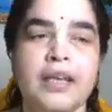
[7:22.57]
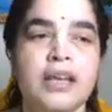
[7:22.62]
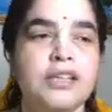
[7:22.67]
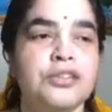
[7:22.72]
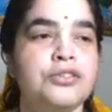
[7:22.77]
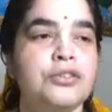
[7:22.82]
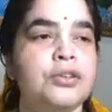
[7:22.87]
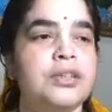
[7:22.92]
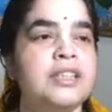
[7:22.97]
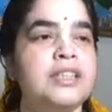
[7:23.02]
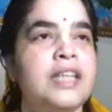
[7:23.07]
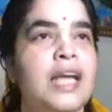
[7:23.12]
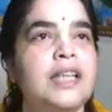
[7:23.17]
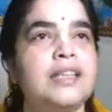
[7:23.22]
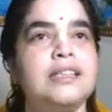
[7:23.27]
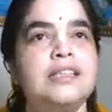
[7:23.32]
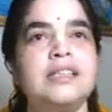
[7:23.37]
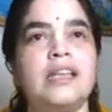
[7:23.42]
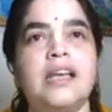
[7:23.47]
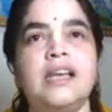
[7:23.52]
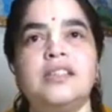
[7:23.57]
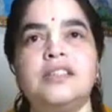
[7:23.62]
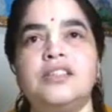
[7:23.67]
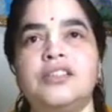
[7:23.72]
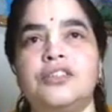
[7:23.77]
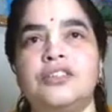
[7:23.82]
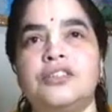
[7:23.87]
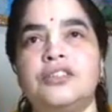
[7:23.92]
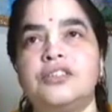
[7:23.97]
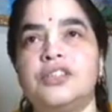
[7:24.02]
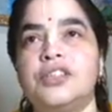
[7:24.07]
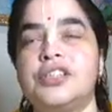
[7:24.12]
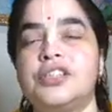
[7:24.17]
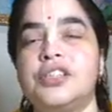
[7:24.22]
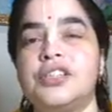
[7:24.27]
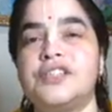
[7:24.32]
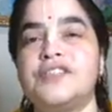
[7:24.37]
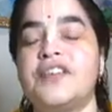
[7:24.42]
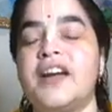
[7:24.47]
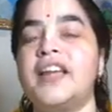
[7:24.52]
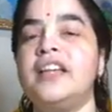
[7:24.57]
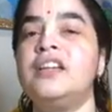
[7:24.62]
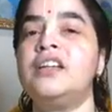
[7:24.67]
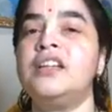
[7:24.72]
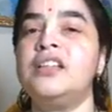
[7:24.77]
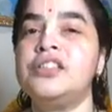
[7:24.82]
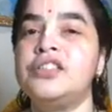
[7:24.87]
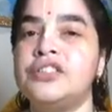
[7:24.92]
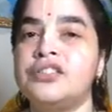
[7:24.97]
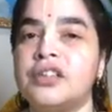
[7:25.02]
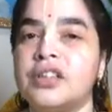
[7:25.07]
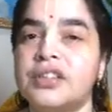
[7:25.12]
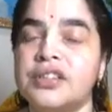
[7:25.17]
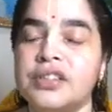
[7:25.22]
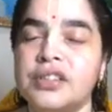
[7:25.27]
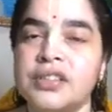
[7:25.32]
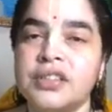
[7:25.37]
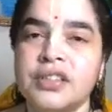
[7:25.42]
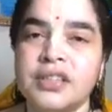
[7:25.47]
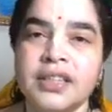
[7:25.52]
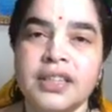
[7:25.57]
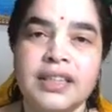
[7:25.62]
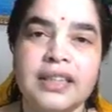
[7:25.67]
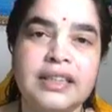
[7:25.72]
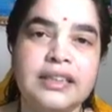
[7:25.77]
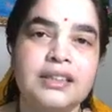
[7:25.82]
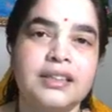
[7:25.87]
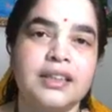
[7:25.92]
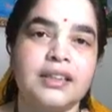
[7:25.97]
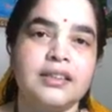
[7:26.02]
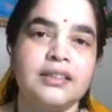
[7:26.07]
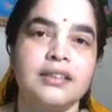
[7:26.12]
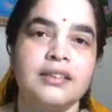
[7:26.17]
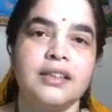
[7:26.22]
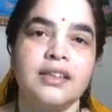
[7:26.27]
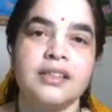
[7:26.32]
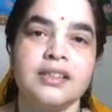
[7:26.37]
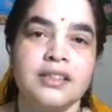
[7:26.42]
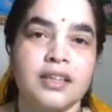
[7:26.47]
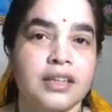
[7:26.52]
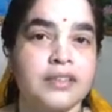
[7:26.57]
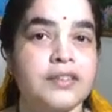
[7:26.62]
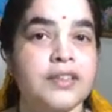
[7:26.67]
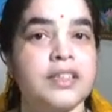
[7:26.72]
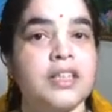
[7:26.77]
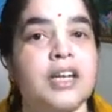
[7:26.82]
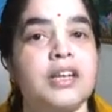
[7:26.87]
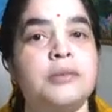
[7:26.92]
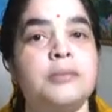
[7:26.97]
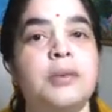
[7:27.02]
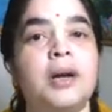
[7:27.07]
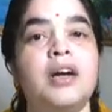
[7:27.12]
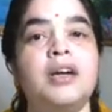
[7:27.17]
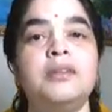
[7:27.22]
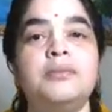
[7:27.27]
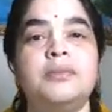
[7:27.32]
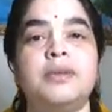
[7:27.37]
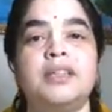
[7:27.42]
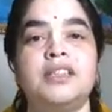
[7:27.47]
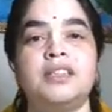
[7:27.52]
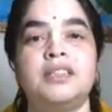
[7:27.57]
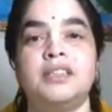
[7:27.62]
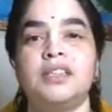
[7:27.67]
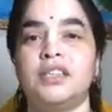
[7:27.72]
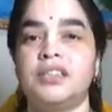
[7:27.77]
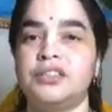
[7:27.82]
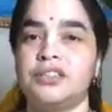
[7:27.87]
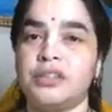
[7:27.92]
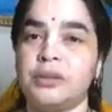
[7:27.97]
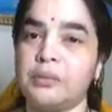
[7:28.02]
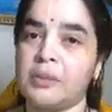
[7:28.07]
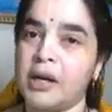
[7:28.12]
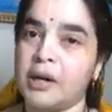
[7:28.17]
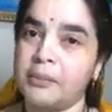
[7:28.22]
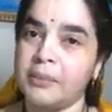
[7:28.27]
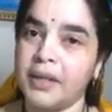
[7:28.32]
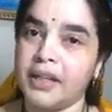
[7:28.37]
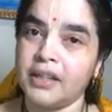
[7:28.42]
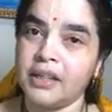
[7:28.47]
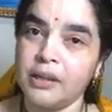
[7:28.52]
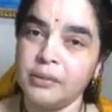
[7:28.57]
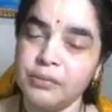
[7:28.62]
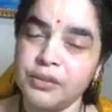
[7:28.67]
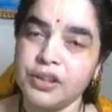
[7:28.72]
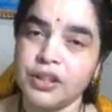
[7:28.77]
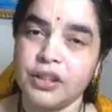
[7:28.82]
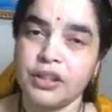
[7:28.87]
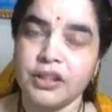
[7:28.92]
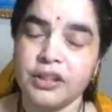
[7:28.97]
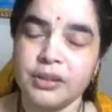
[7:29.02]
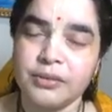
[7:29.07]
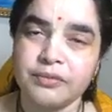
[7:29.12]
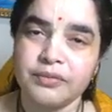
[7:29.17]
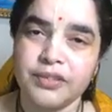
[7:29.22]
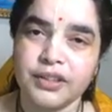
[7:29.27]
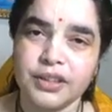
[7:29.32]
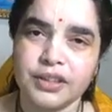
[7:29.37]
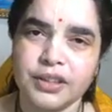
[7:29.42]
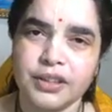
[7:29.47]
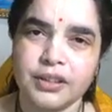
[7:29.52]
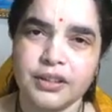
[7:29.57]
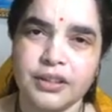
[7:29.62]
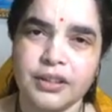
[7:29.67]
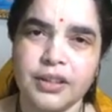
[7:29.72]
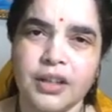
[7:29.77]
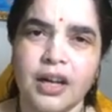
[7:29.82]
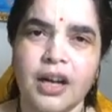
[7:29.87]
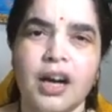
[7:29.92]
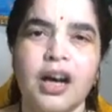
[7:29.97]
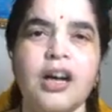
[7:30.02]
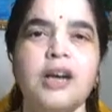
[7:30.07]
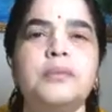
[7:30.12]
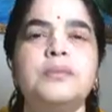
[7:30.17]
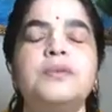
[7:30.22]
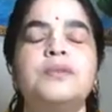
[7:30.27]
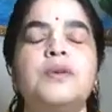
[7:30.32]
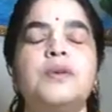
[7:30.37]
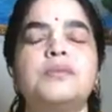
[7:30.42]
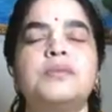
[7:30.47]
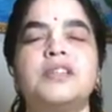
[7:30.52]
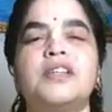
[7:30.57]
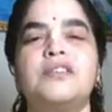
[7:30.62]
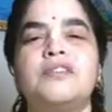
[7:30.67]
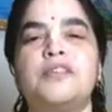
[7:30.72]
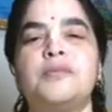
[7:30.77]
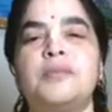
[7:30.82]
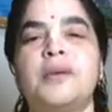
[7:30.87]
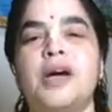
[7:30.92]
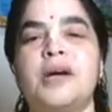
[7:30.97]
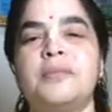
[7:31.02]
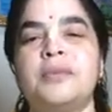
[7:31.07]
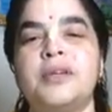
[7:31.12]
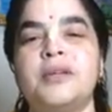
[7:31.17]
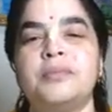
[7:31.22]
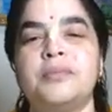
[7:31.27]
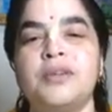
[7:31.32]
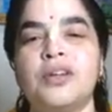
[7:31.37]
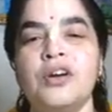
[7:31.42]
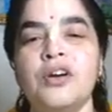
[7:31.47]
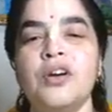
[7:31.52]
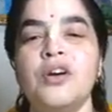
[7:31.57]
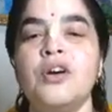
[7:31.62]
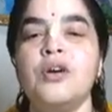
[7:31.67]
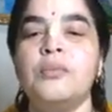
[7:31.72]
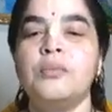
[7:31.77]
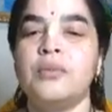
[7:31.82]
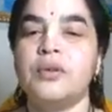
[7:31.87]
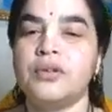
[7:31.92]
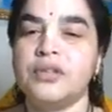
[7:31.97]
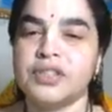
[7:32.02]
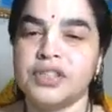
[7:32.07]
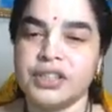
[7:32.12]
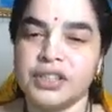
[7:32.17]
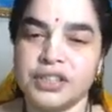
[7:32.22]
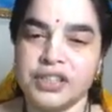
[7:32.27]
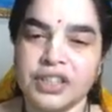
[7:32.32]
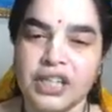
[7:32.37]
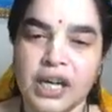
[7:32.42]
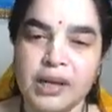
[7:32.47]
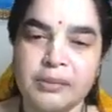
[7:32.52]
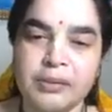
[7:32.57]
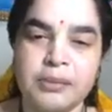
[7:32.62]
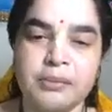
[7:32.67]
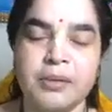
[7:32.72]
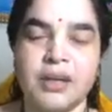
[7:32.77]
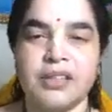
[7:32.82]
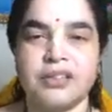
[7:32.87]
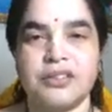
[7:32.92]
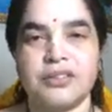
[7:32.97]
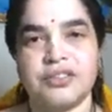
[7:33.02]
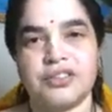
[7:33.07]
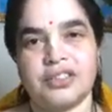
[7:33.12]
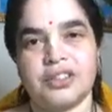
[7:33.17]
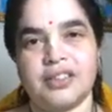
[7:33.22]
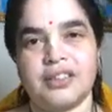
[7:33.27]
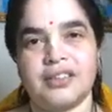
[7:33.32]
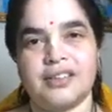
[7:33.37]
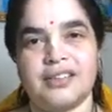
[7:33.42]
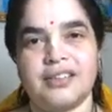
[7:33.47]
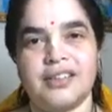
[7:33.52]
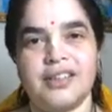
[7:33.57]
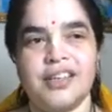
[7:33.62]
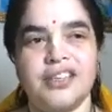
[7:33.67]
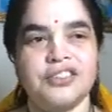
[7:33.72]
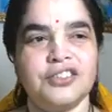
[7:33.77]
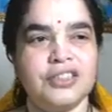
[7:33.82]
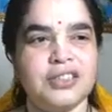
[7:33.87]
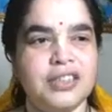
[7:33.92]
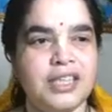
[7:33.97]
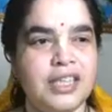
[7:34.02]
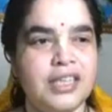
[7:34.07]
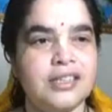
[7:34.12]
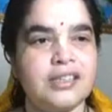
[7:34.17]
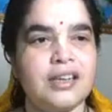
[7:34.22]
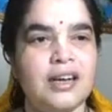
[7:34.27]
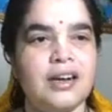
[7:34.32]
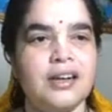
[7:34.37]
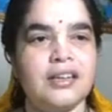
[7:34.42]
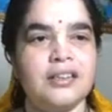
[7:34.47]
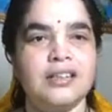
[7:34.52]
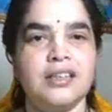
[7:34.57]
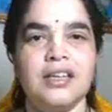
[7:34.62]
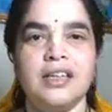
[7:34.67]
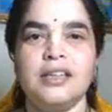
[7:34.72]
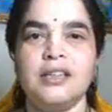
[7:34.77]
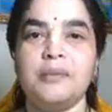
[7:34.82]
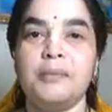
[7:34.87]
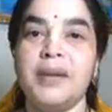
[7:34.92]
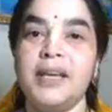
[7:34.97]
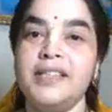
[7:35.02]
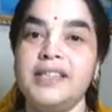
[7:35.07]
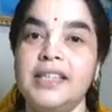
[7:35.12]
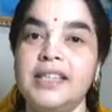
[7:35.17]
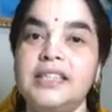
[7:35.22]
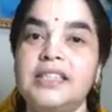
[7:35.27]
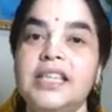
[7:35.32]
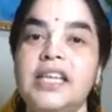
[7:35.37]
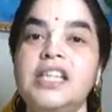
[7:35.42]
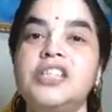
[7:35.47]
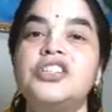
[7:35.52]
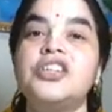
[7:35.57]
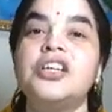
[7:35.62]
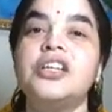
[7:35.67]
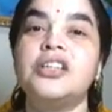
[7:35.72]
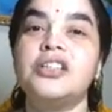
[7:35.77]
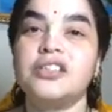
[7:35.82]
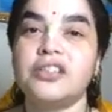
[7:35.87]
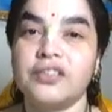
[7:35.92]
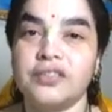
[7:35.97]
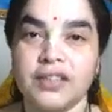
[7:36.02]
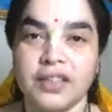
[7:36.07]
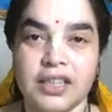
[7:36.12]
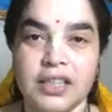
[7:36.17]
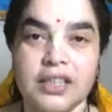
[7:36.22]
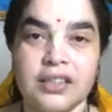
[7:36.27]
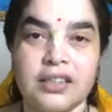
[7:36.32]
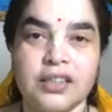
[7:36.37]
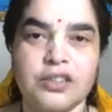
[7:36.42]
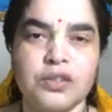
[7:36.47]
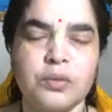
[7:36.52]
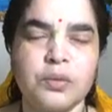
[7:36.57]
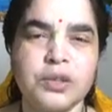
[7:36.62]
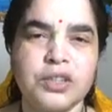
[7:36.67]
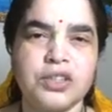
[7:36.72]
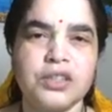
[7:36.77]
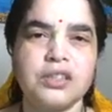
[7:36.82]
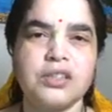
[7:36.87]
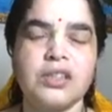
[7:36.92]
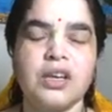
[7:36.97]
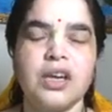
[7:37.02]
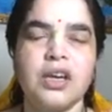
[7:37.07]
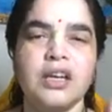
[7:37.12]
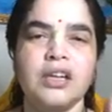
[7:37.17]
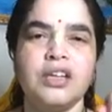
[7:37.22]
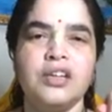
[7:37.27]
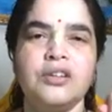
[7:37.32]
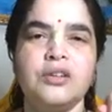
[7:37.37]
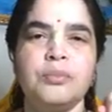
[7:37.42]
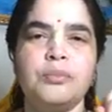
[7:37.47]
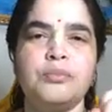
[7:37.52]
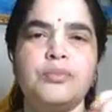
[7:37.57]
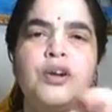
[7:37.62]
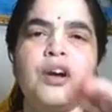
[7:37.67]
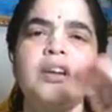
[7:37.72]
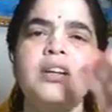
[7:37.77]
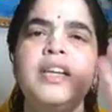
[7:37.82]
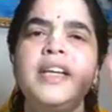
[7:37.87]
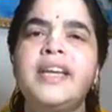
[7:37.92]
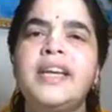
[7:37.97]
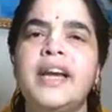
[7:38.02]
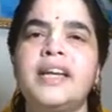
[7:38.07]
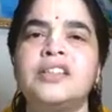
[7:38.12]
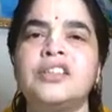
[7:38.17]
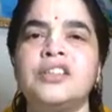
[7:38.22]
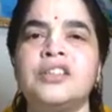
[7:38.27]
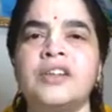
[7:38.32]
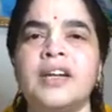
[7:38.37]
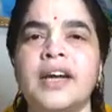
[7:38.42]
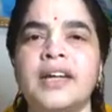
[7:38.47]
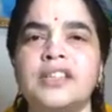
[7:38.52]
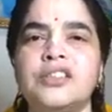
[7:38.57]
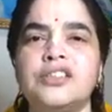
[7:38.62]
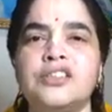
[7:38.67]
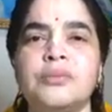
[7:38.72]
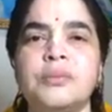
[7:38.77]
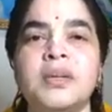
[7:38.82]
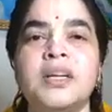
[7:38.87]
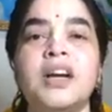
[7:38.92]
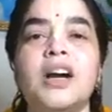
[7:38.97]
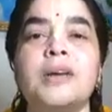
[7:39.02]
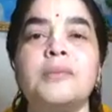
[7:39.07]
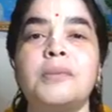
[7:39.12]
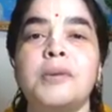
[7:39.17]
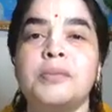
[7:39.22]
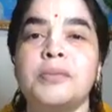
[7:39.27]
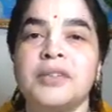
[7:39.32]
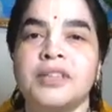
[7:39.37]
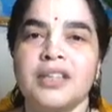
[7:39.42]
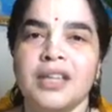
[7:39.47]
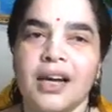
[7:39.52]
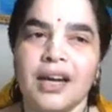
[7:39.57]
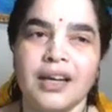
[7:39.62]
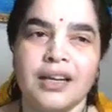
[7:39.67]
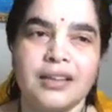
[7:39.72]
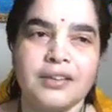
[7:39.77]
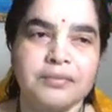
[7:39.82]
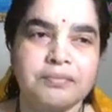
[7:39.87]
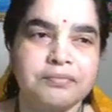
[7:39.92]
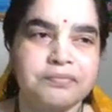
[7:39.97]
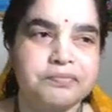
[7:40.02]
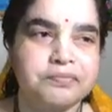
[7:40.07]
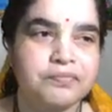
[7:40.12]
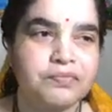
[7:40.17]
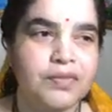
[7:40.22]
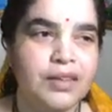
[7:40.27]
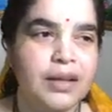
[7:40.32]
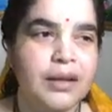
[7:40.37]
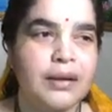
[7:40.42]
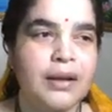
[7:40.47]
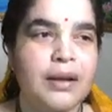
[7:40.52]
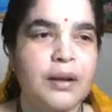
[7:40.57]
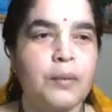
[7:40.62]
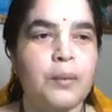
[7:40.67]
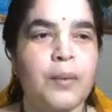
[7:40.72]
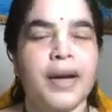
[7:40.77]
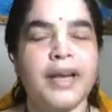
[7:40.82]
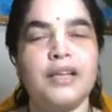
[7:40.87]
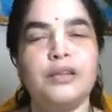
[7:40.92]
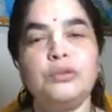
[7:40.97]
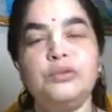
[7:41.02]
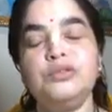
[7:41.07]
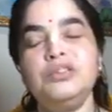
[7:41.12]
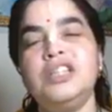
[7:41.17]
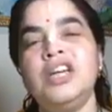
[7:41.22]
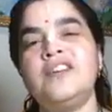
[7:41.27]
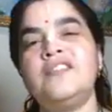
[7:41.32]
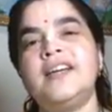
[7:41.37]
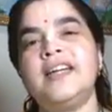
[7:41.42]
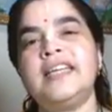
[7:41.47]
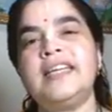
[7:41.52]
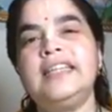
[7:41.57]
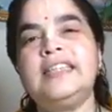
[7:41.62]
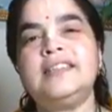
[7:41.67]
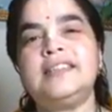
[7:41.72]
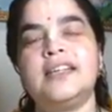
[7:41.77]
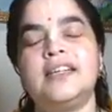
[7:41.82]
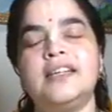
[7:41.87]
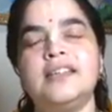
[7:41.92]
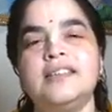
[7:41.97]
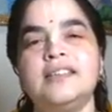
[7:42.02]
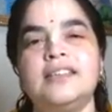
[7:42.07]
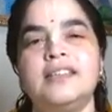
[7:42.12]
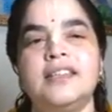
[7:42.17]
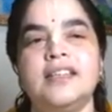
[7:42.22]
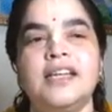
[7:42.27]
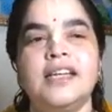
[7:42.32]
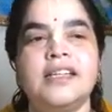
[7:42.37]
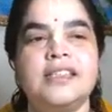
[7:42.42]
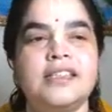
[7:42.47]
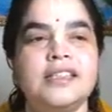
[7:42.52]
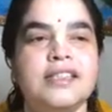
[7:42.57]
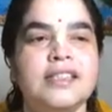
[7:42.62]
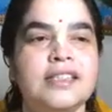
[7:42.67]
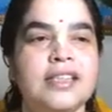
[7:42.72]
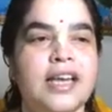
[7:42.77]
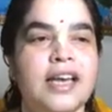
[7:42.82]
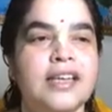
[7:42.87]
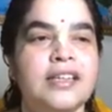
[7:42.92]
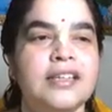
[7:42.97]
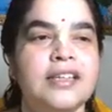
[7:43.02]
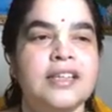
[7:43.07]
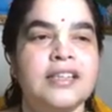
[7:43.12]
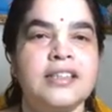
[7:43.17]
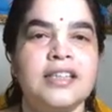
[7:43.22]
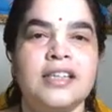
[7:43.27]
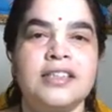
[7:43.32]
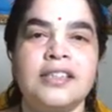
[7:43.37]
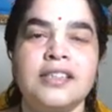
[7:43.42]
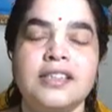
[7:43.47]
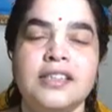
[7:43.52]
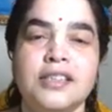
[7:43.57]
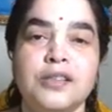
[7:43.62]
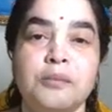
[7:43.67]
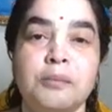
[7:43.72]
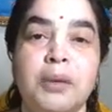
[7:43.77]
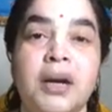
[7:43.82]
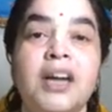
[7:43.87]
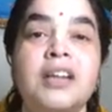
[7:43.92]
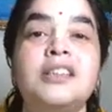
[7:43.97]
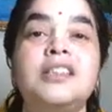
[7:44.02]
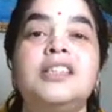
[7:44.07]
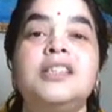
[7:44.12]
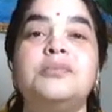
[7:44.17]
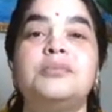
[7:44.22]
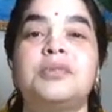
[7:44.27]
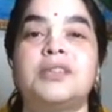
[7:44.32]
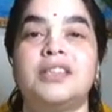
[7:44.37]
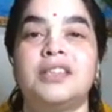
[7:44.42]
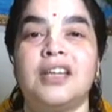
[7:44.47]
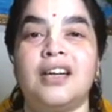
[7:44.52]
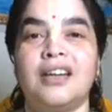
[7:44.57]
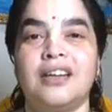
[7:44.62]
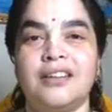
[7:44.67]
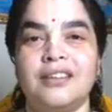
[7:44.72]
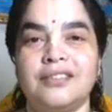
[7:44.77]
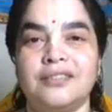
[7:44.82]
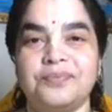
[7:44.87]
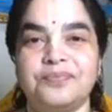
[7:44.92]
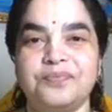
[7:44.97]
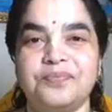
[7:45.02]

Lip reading: So in that sense, Krishna's final instructions in the Gita, Sarva dharman parityajya mamekam sharanam vraja, aham tvam sarva papebhya mokshashami masuchaha. So these are the basic teachings of the Gita, so which is, broadly categorized to be karma pradhan. While Uddhava Gita, it is said that it is bhakti pradhan.